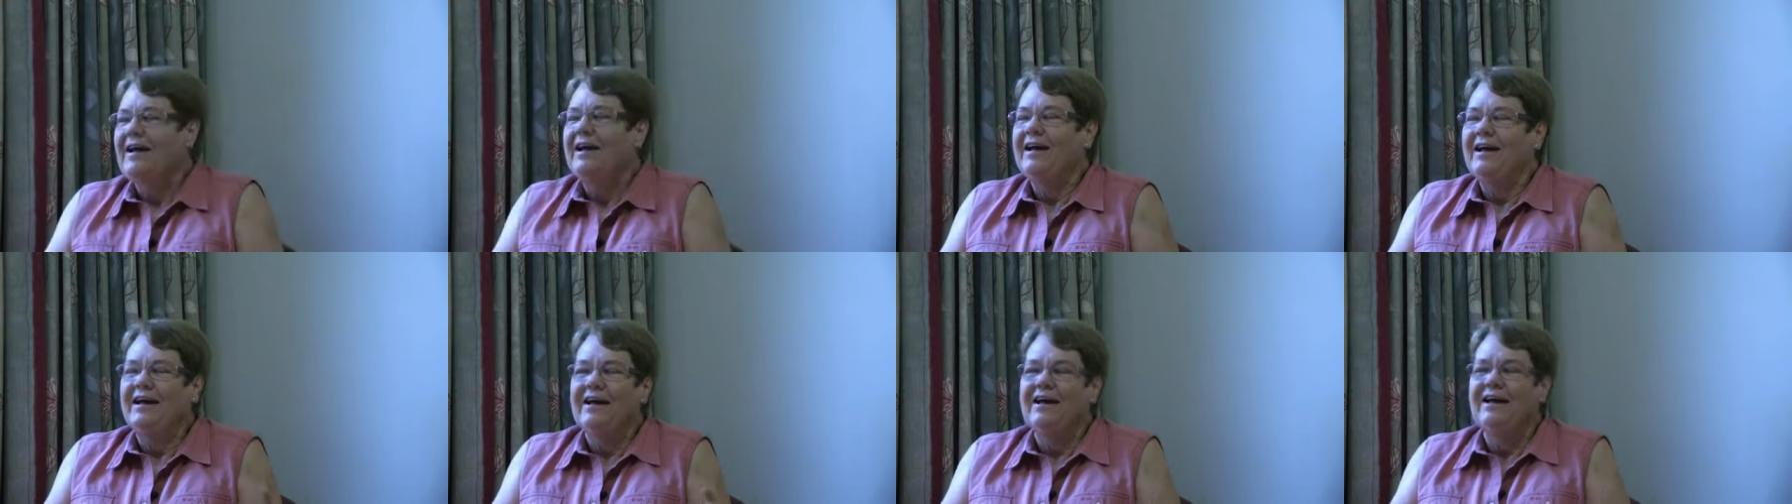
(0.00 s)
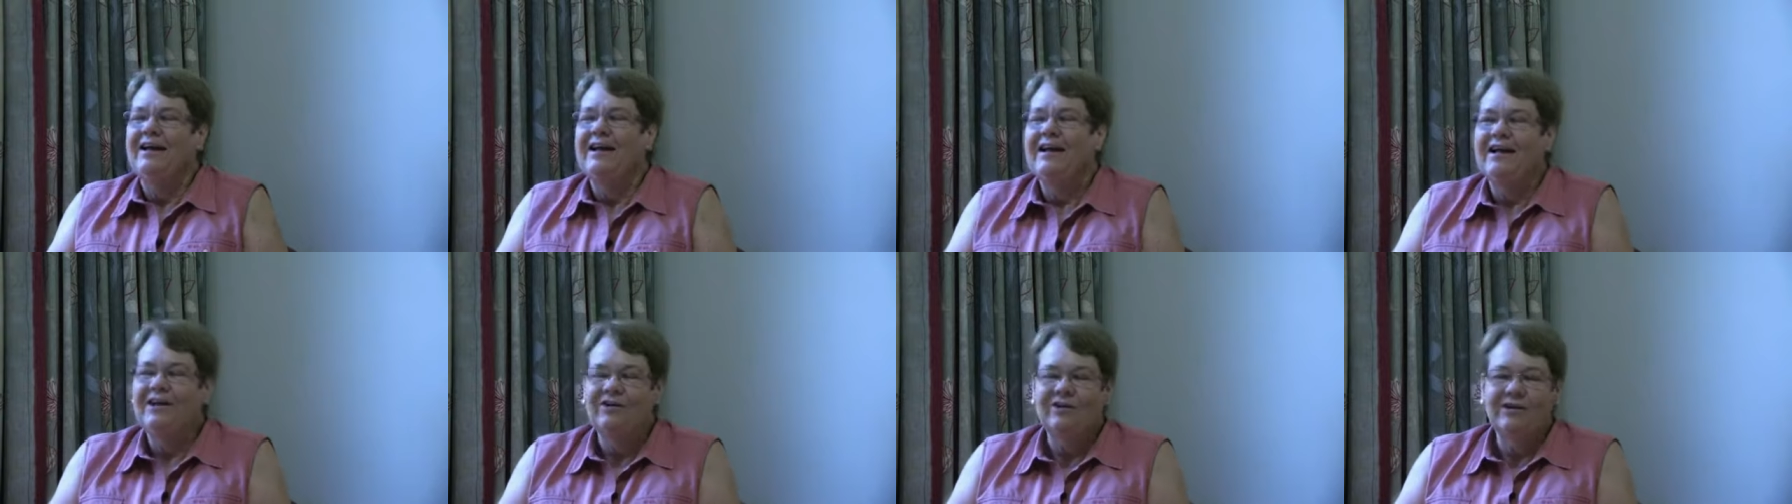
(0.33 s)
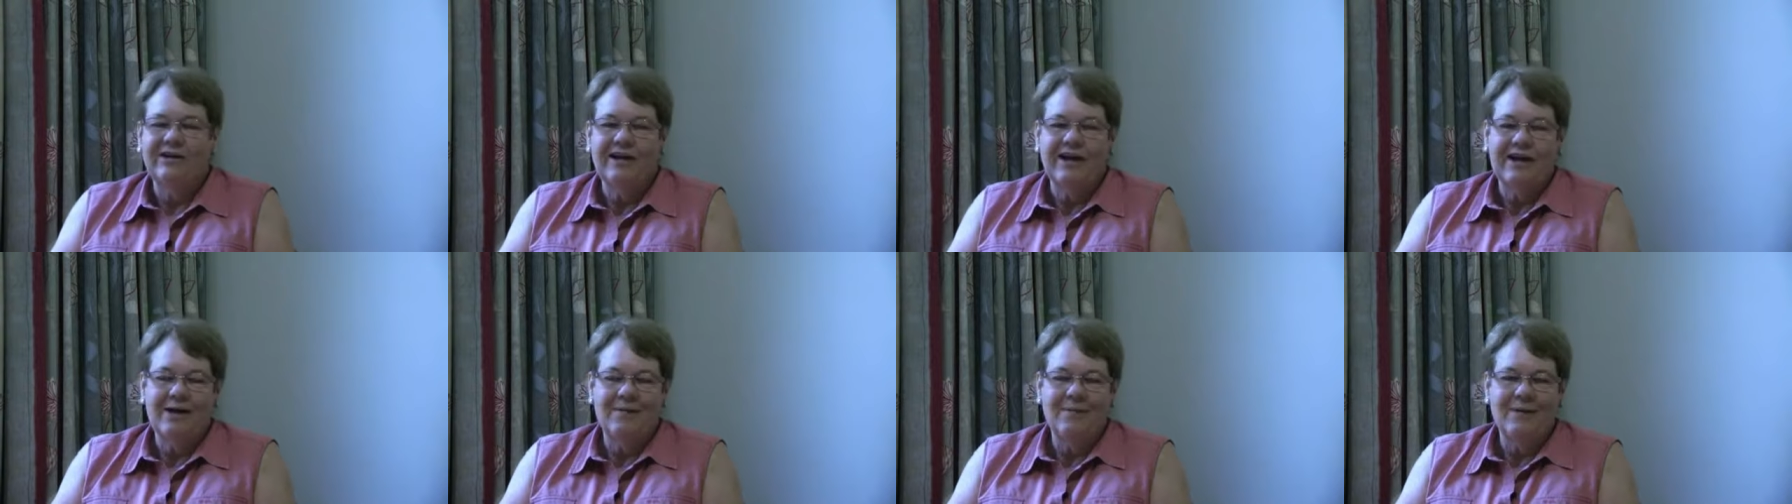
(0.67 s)
uh, and
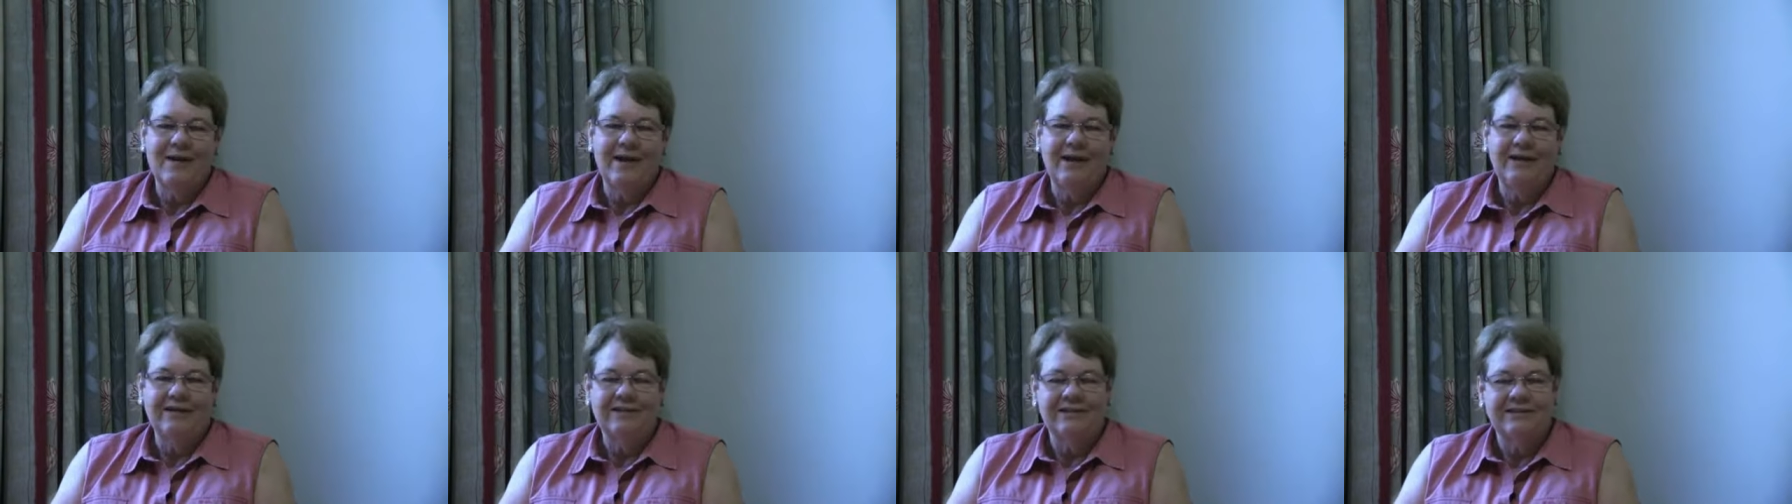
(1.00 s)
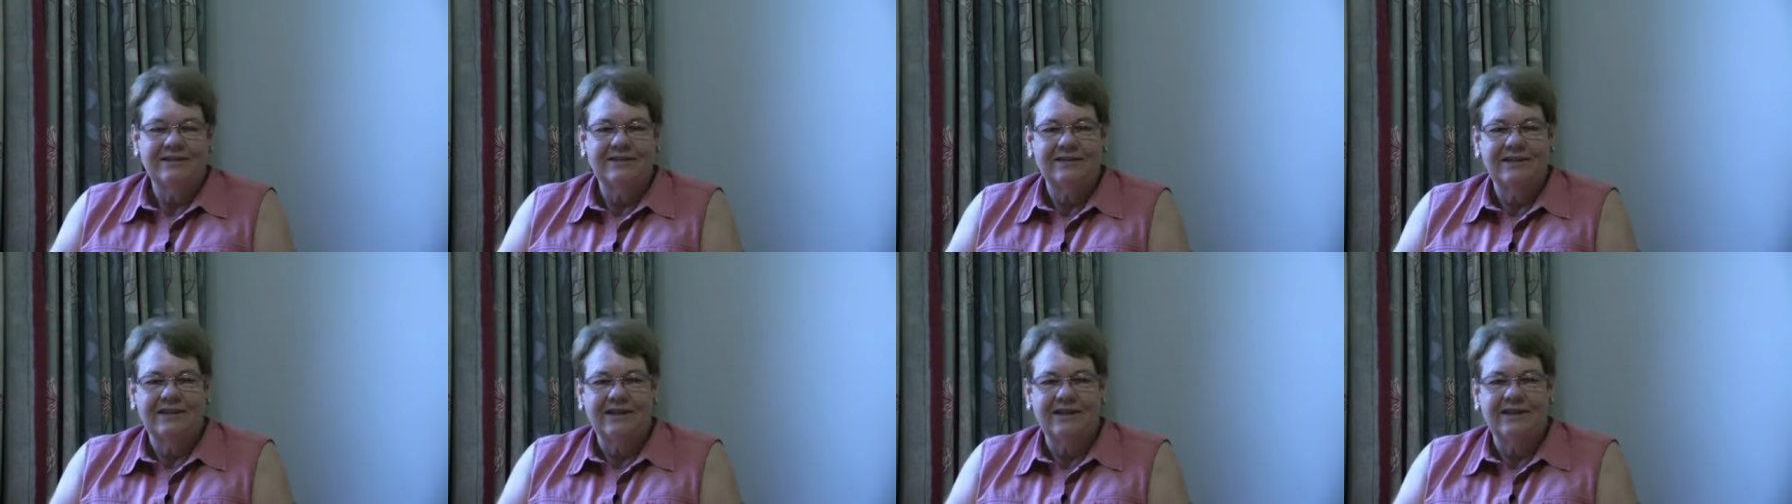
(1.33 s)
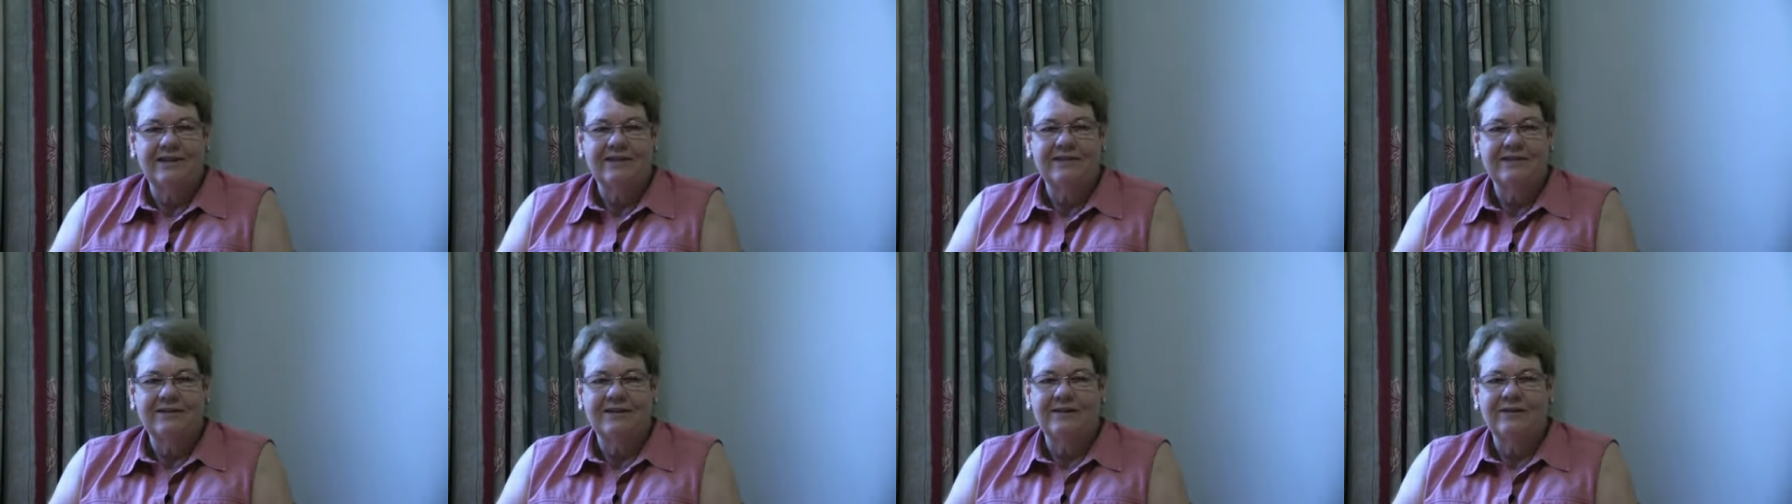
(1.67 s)
Andrew came out to see
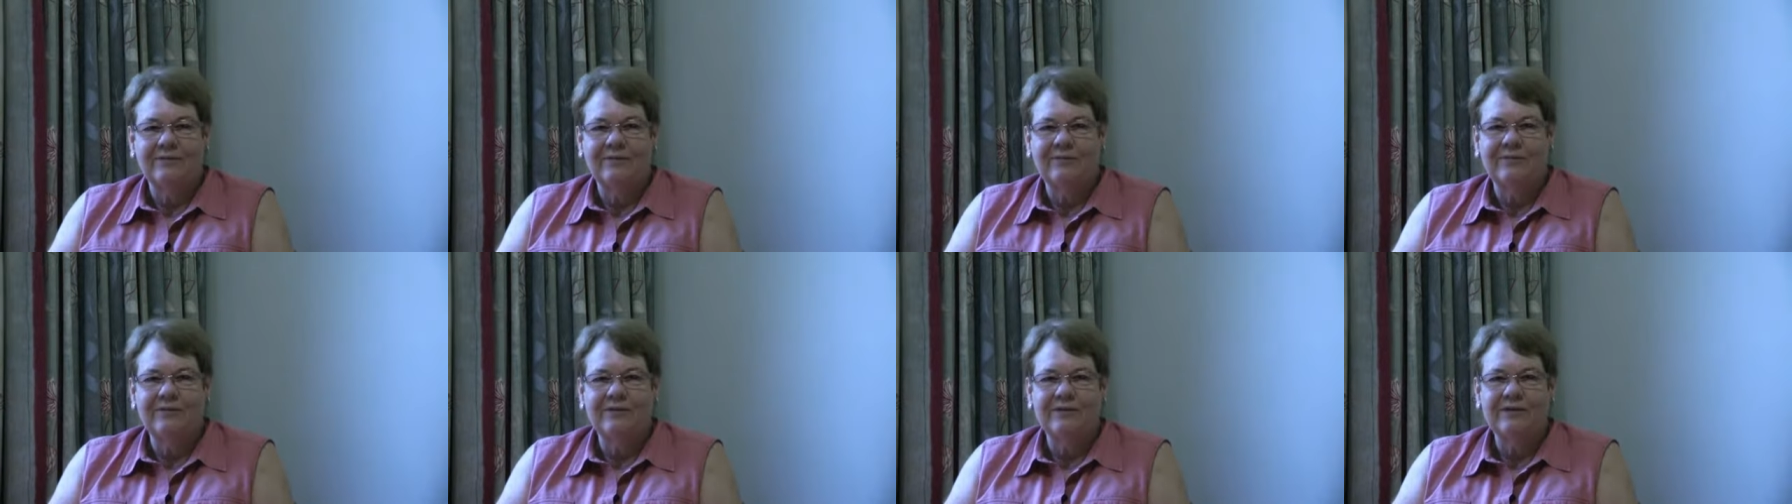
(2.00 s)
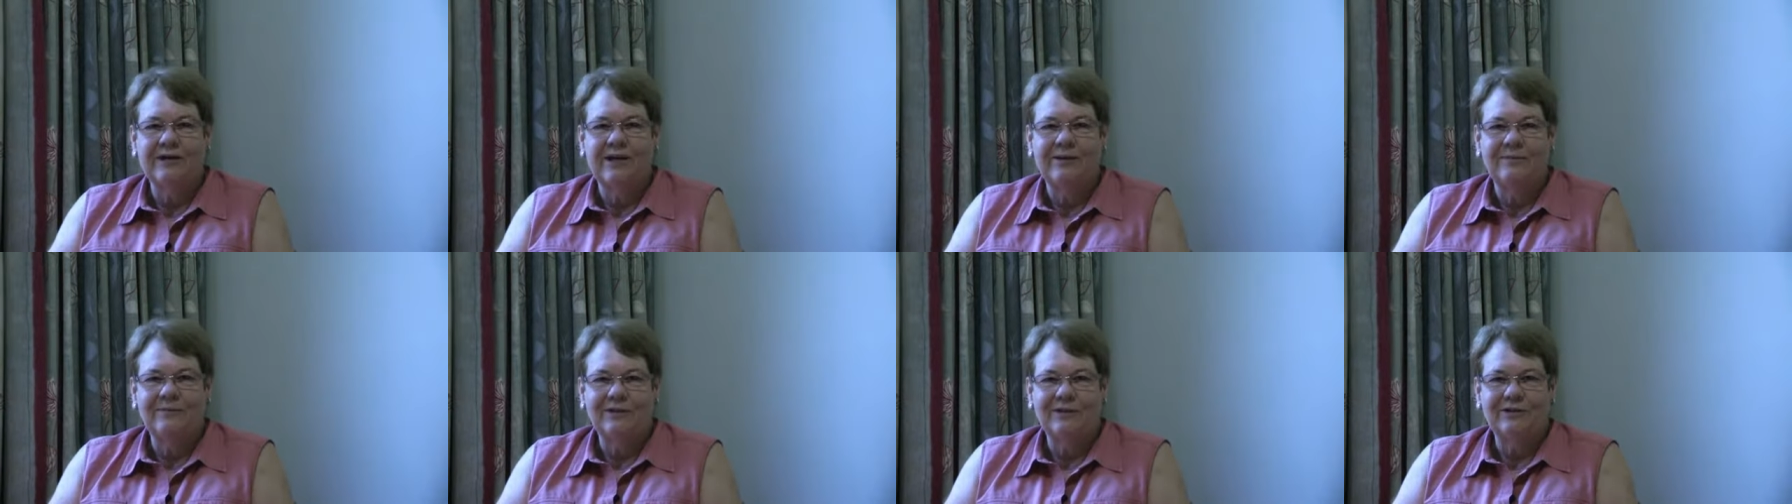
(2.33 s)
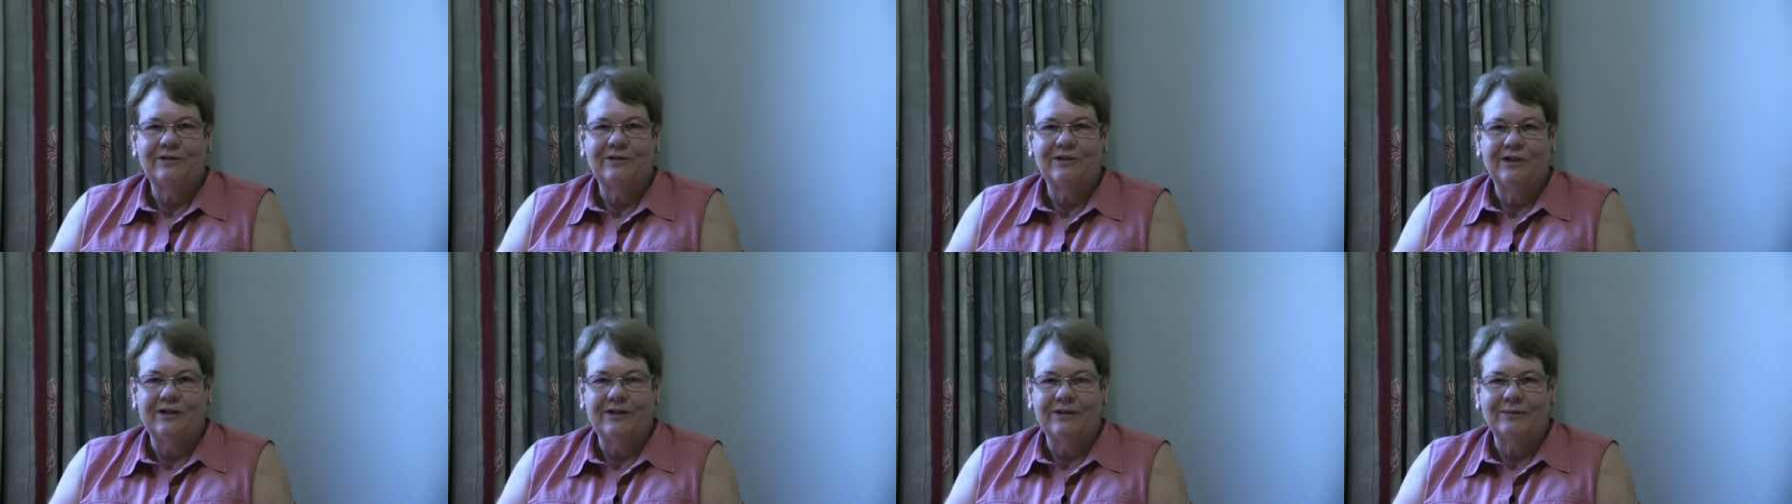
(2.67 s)
us and was an
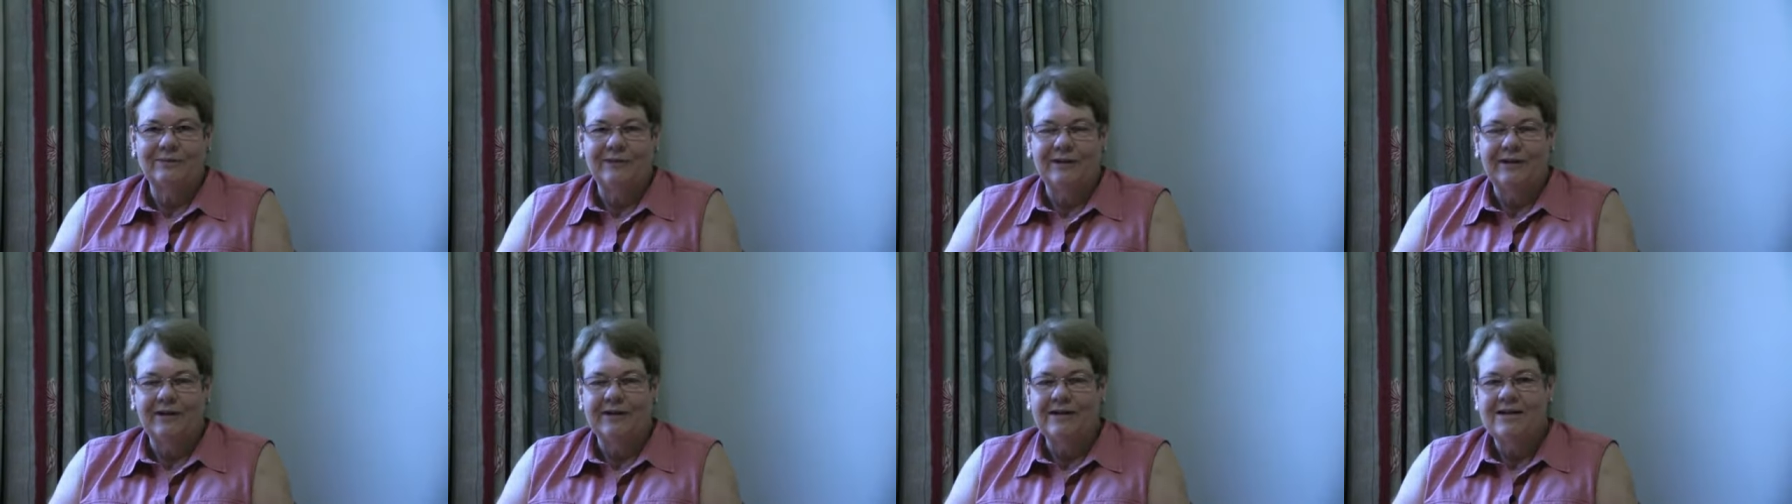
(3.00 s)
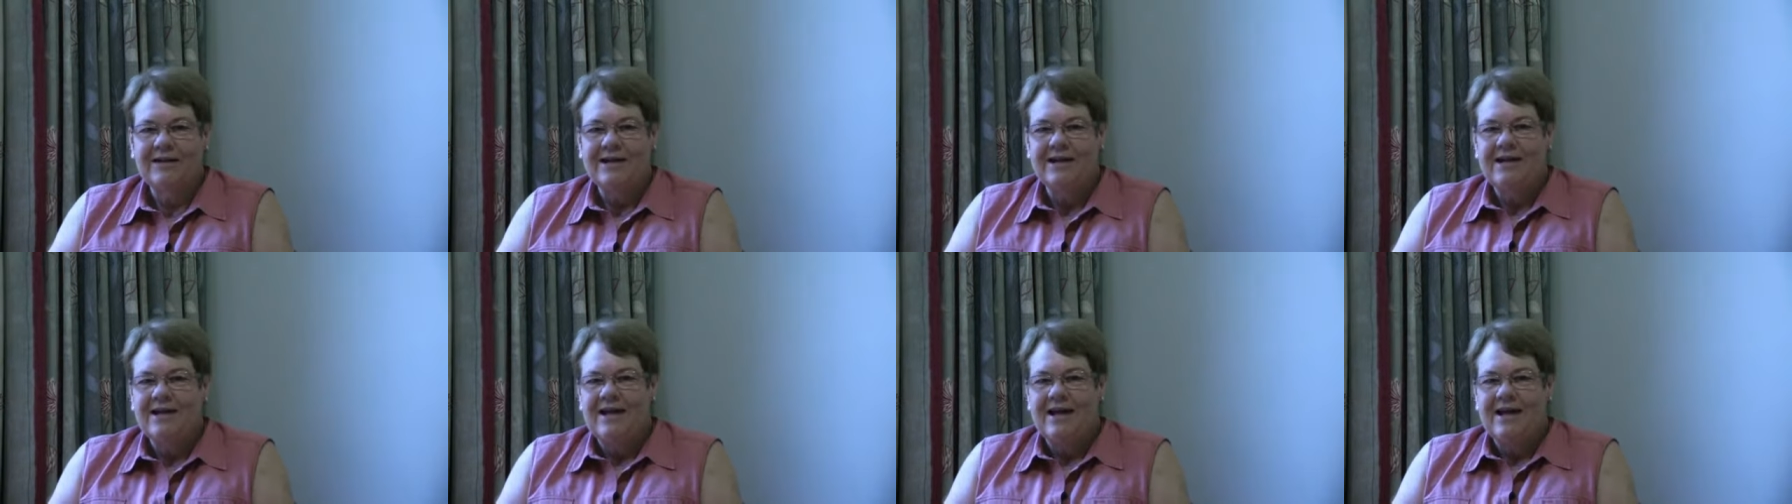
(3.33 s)
absolute gentleman.